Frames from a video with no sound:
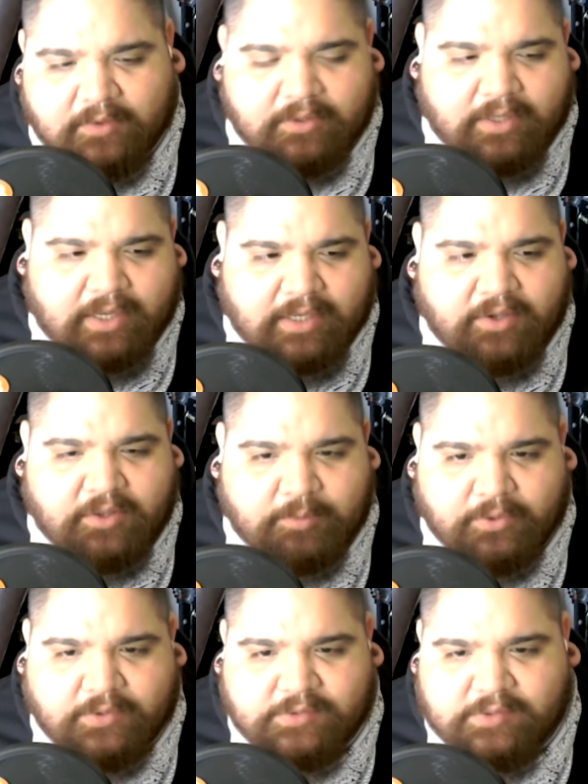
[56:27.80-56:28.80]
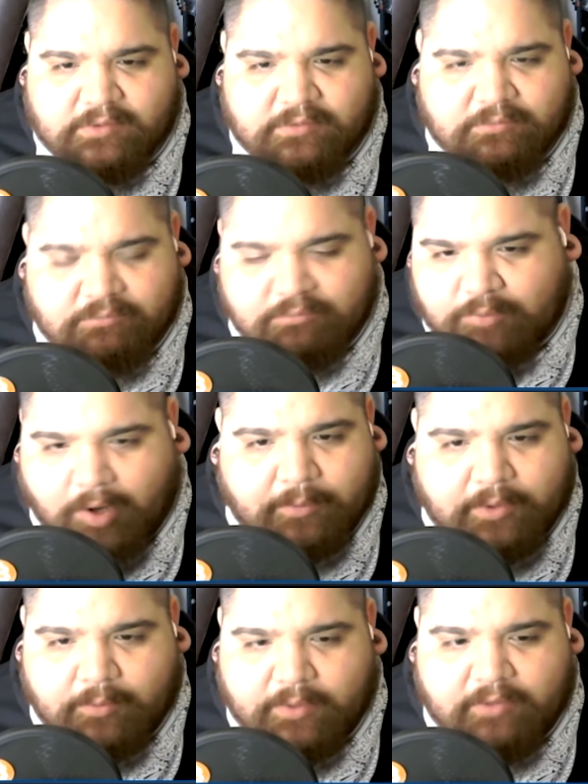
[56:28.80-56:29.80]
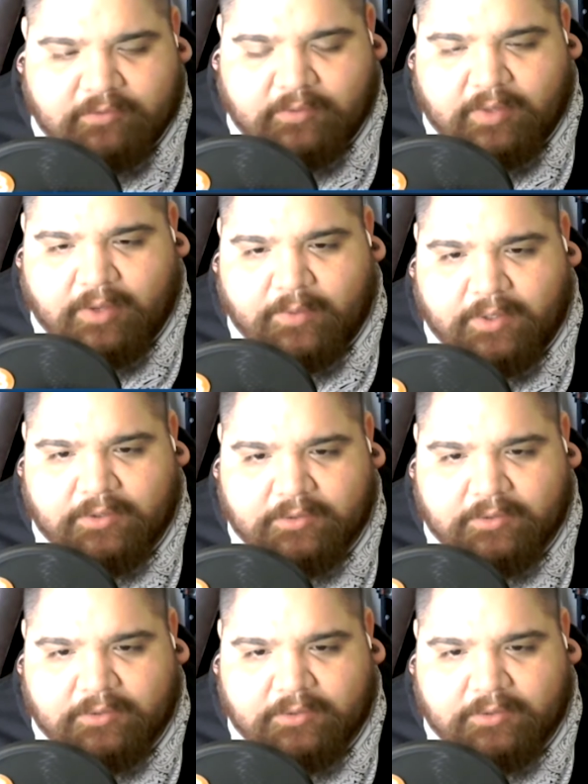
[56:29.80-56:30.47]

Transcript: any other person probably wouldn't feel that way,